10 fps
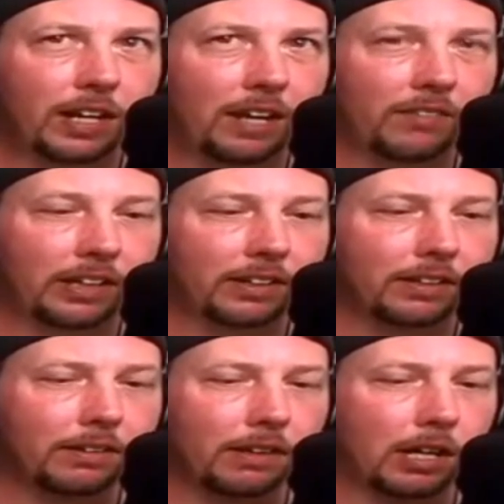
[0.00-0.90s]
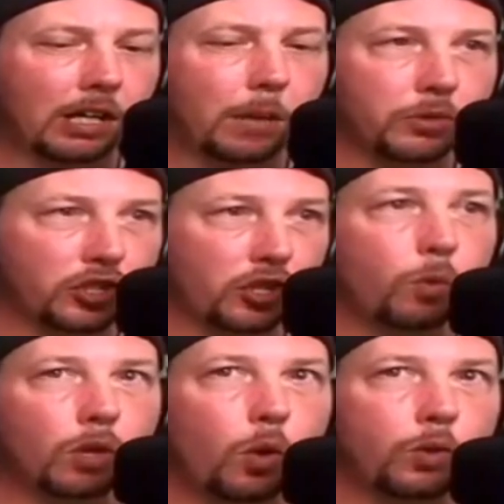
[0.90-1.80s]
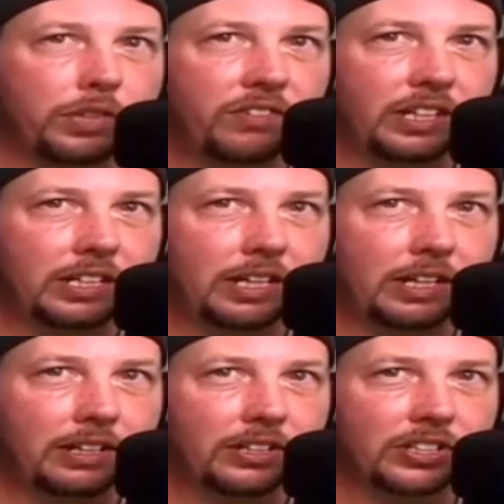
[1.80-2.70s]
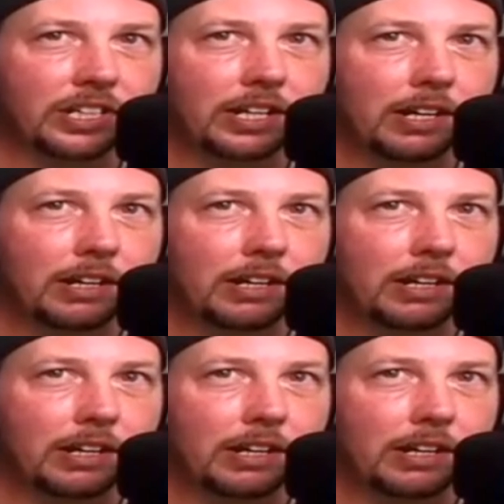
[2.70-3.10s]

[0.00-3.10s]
I have like a couple Stone Cold DVDs,